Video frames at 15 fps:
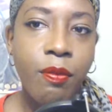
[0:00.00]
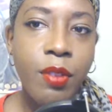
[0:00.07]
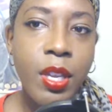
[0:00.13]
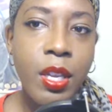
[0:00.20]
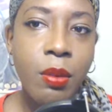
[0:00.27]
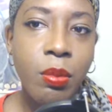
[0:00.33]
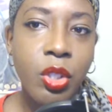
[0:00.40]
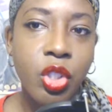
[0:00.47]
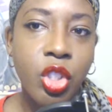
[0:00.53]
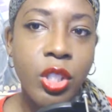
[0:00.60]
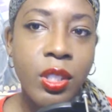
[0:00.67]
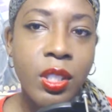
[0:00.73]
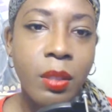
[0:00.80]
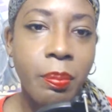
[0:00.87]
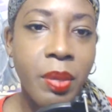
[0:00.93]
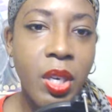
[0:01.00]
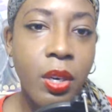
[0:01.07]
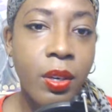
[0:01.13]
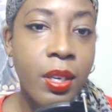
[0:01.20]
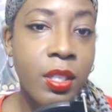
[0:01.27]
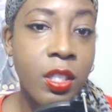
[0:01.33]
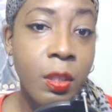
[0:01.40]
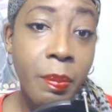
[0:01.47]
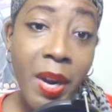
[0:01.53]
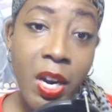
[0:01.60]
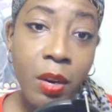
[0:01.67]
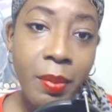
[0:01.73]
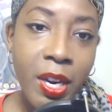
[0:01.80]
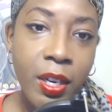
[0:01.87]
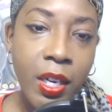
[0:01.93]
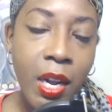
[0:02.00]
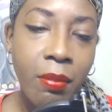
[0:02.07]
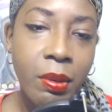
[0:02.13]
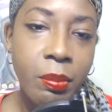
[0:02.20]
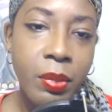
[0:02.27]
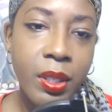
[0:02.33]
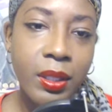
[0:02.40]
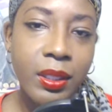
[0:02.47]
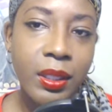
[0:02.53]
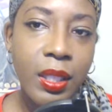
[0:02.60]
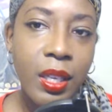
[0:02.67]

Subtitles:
he would just appear in Spider-Man comic books.